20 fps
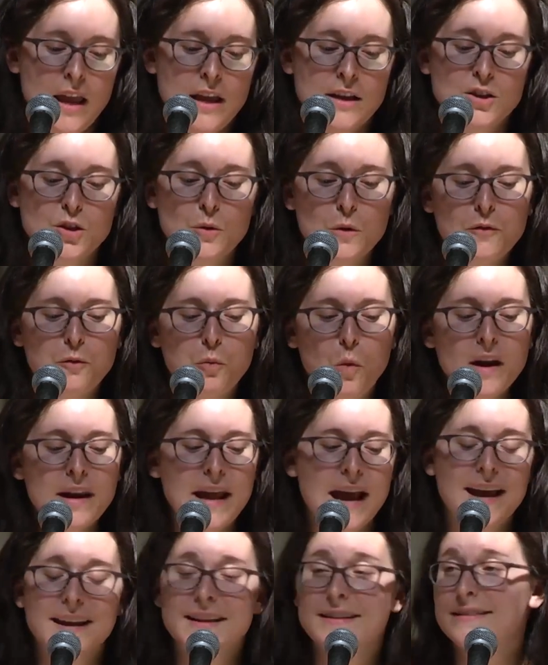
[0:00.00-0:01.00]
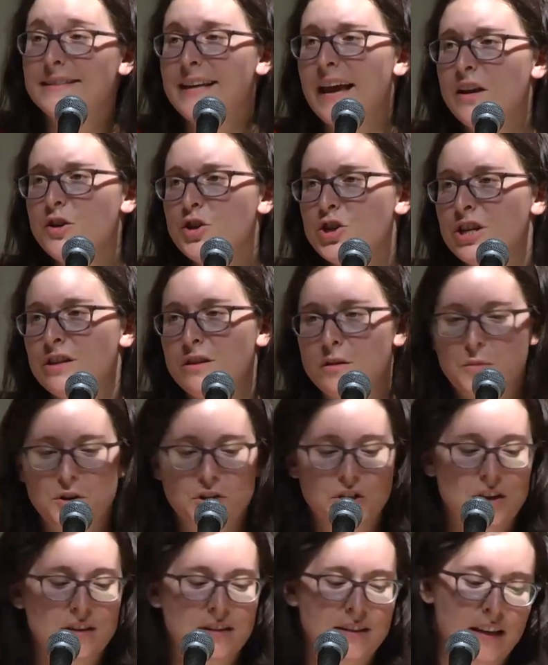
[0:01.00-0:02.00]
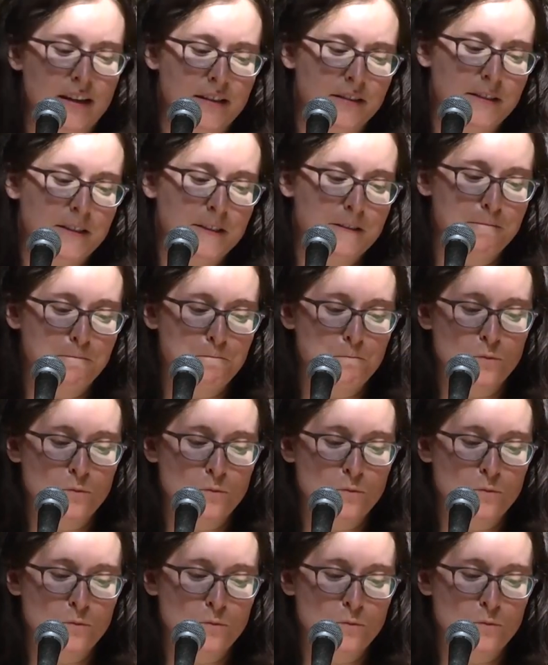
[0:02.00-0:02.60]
So if one had intention, the Mishnah says,